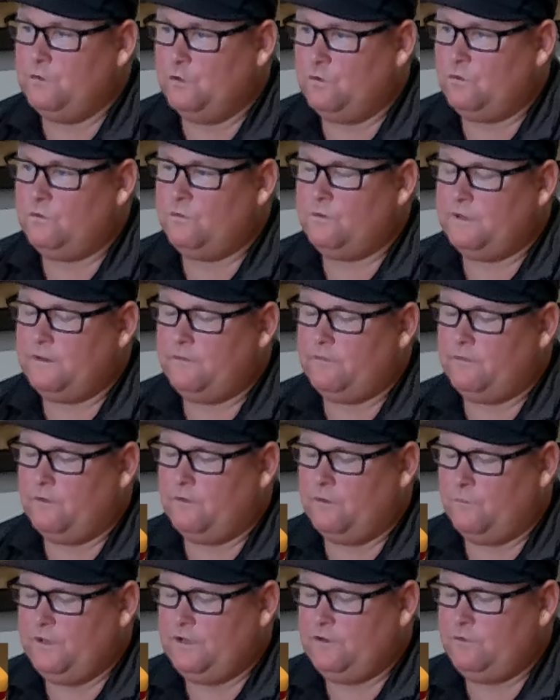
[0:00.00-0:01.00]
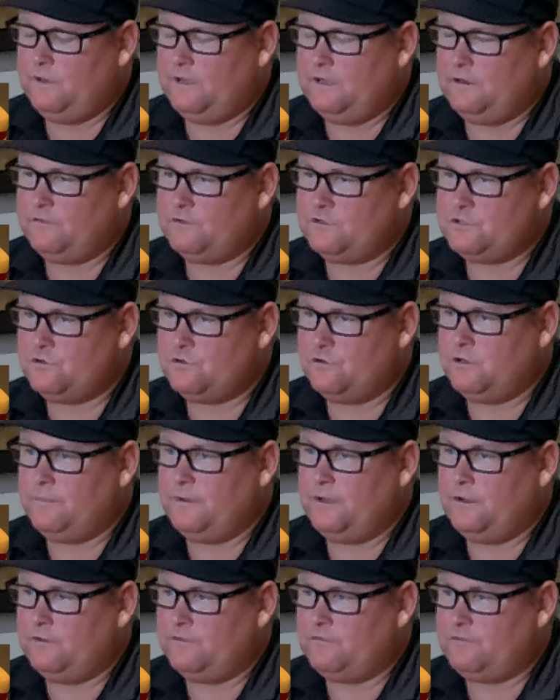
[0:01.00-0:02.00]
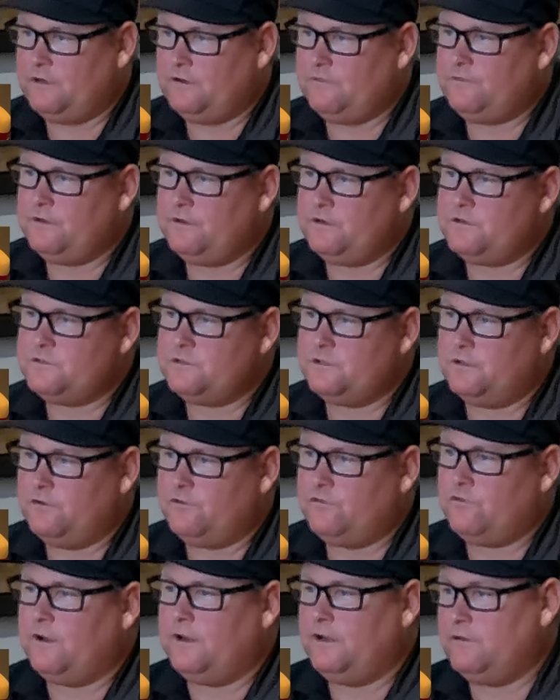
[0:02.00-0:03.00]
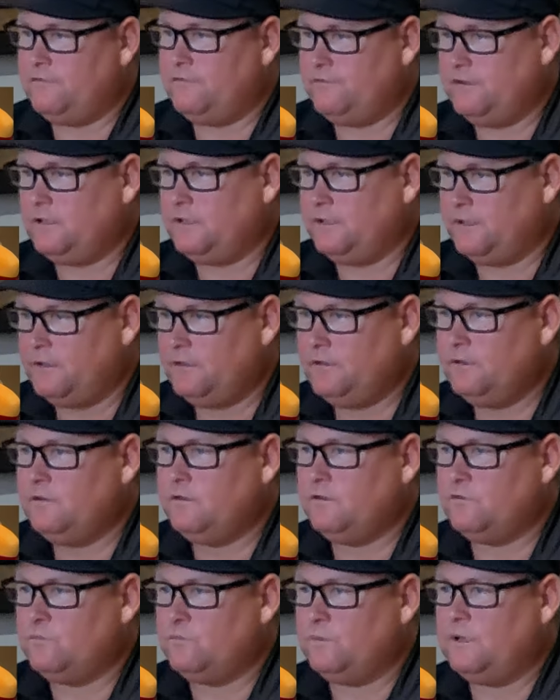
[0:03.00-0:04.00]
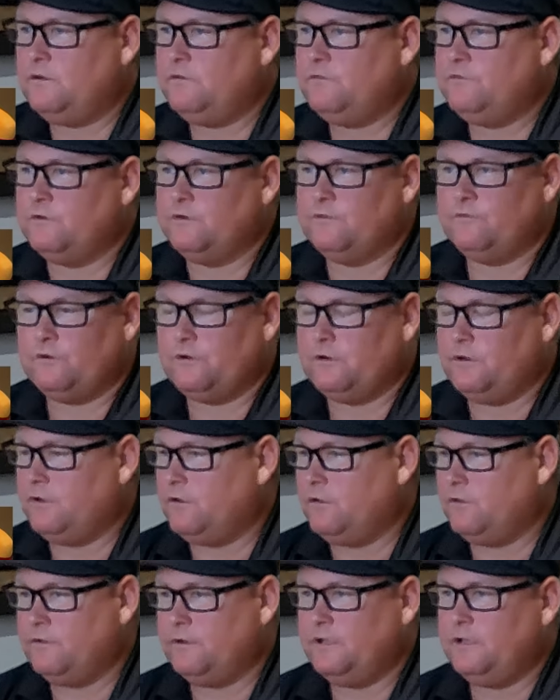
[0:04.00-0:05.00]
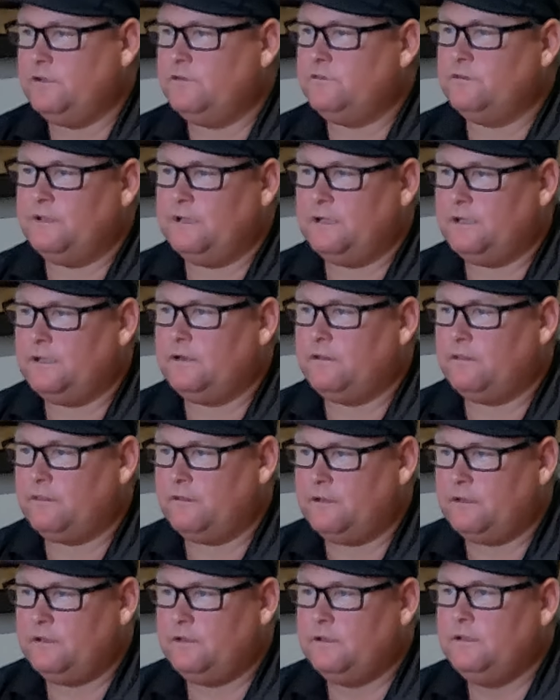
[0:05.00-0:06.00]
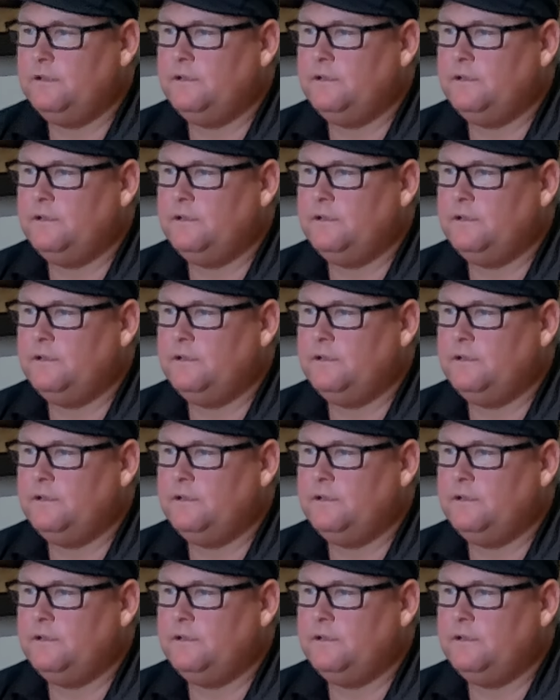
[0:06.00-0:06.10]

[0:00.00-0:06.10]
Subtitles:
No, we do have a certain amount of firefighters that are trained to fill in as well for if they're on holidays and that kind of thing.